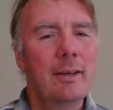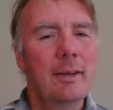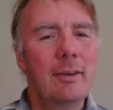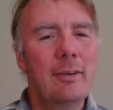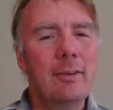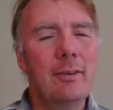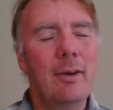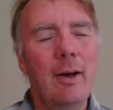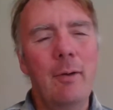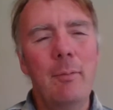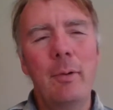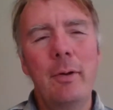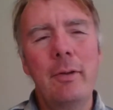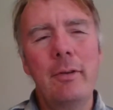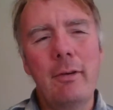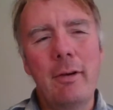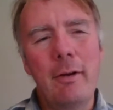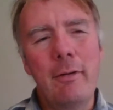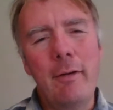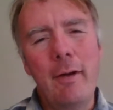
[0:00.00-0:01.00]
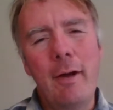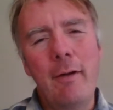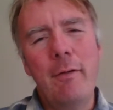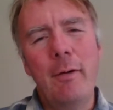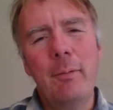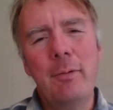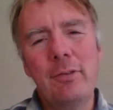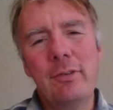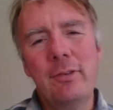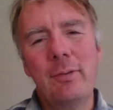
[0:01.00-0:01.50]
Because I wonder if I
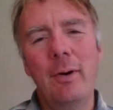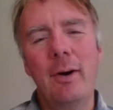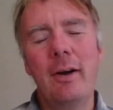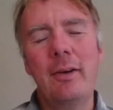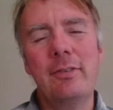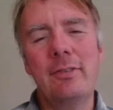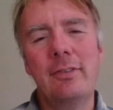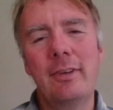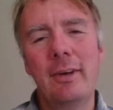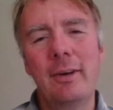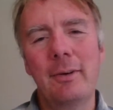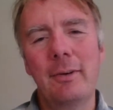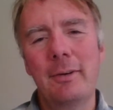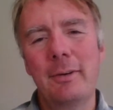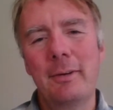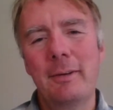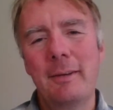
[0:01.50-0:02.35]
was to ask you